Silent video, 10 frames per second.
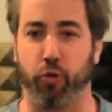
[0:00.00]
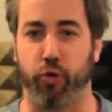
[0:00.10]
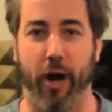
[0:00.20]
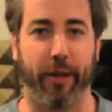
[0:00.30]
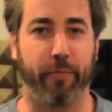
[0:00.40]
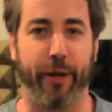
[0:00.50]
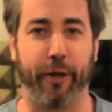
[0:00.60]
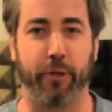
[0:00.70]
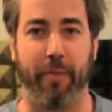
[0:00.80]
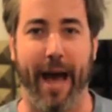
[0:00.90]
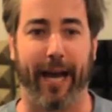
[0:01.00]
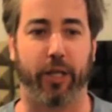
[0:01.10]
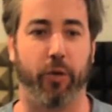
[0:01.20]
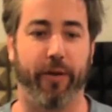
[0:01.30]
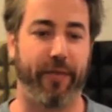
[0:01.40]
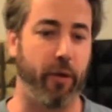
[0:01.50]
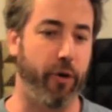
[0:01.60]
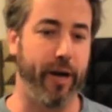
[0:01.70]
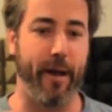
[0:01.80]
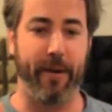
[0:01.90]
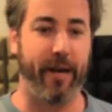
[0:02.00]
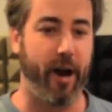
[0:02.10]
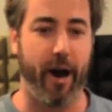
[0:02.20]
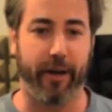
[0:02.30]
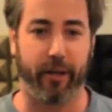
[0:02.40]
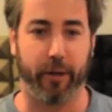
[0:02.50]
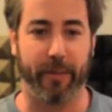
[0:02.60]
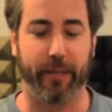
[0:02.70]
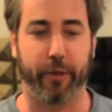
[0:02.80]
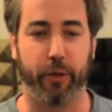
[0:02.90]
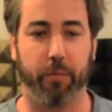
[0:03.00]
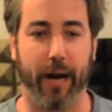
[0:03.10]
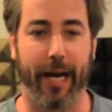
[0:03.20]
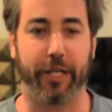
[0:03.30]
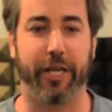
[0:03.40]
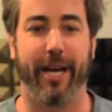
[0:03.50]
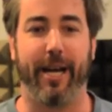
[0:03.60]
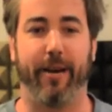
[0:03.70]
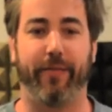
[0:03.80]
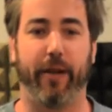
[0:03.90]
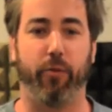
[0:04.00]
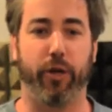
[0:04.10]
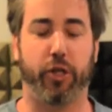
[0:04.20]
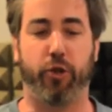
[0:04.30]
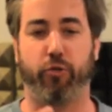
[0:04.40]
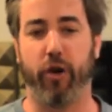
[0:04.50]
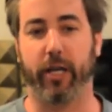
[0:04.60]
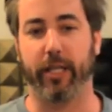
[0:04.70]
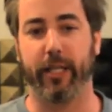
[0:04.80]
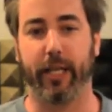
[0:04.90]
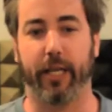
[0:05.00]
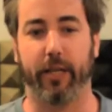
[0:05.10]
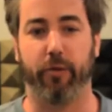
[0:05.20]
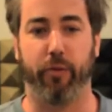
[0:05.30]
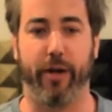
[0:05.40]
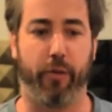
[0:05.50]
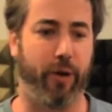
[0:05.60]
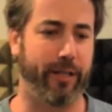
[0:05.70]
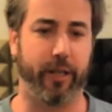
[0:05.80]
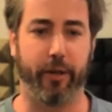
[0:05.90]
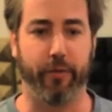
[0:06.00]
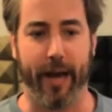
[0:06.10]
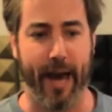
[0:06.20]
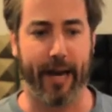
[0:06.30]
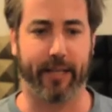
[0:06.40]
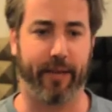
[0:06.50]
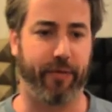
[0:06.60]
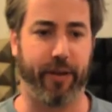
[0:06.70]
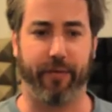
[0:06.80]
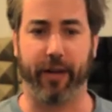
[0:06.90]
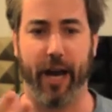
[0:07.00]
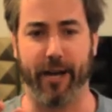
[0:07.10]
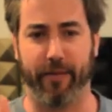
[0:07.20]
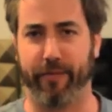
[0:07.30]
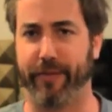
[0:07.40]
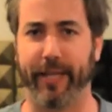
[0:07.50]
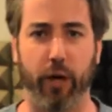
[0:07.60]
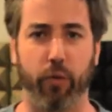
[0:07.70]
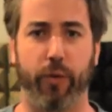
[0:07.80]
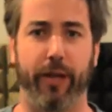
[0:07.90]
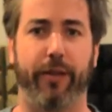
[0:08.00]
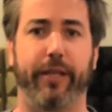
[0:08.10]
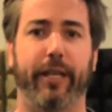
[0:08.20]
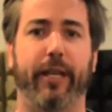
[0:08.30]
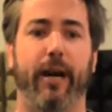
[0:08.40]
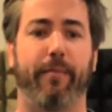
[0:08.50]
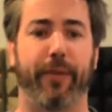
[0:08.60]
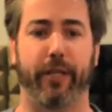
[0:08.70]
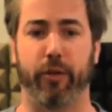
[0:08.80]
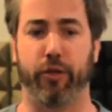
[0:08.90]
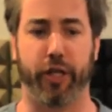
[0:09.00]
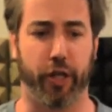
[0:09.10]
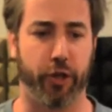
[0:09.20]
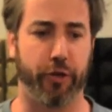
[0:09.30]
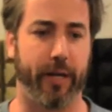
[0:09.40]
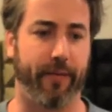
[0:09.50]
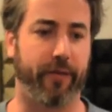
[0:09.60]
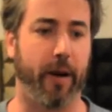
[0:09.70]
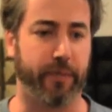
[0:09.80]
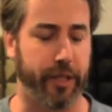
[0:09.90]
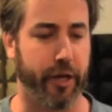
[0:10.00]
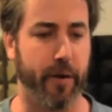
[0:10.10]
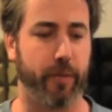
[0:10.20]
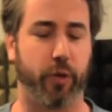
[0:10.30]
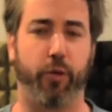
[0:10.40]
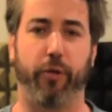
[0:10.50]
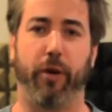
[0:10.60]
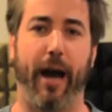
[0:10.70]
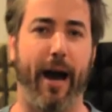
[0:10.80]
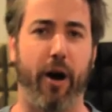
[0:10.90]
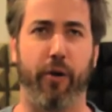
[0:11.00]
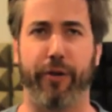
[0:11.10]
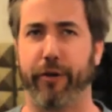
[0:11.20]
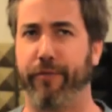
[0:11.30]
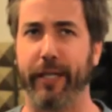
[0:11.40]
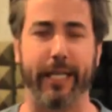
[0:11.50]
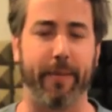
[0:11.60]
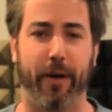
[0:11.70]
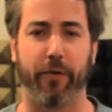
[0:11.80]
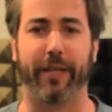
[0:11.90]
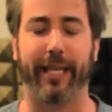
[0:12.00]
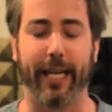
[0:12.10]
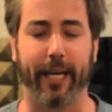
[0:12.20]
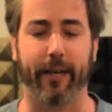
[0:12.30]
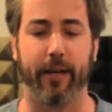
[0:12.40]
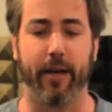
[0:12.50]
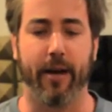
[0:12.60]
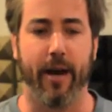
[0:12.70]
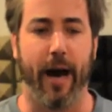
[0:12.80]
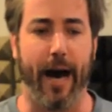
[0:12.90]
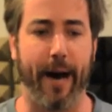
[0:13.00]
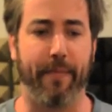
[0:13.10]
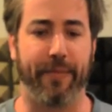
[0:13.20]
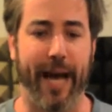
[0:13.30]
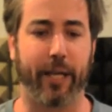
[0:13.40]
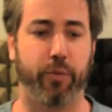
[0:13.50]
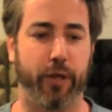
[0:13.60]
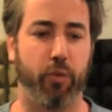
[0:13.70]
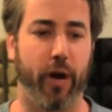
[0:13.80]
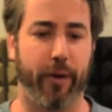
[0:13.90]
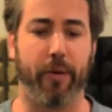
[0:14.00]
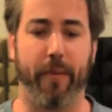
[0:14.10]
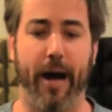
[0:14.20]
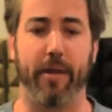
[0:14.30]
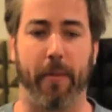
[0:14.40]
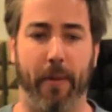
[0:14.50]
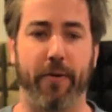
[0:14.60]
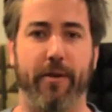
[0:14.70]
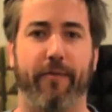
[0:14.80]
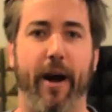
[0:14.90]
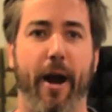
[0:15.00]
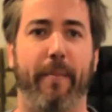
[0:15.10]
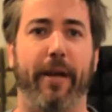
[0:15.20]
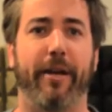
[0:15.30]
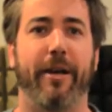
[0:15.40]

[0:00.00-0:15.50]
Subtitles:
draw the players back. So if they were hemming and hawing a little bit too much, if they were struggling with what to do next after they've kind of dealt with the two children and have come to terms with how they're feeling about the king, that's when you want to remind them about the environment.